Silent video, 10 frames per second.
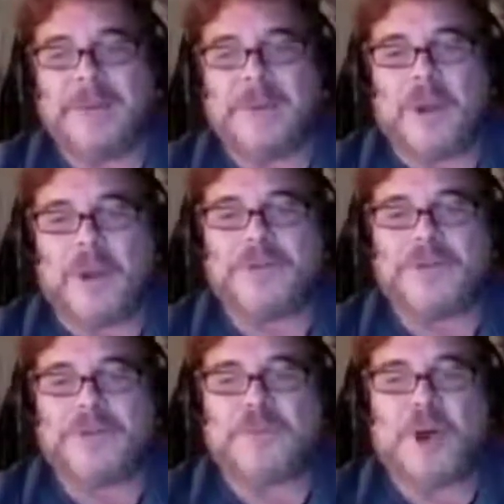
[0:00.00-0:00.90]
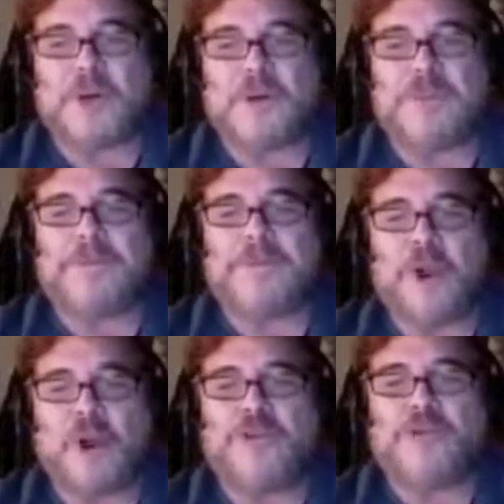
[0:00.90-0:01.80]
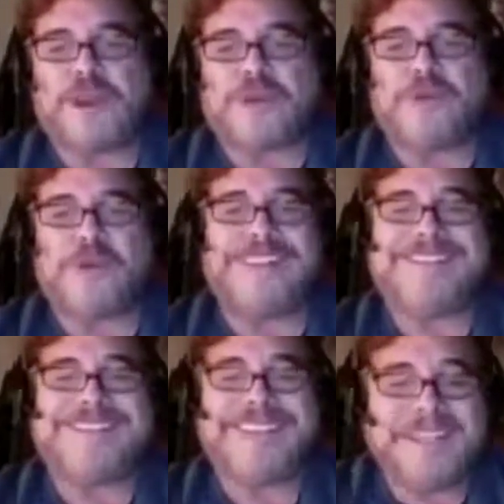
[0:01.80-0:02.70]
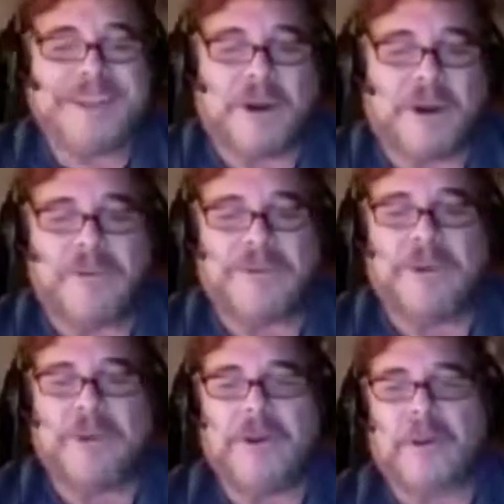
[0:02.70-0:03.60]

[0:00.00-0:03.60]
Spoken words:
belongs to a small group of large retrograde centaurs,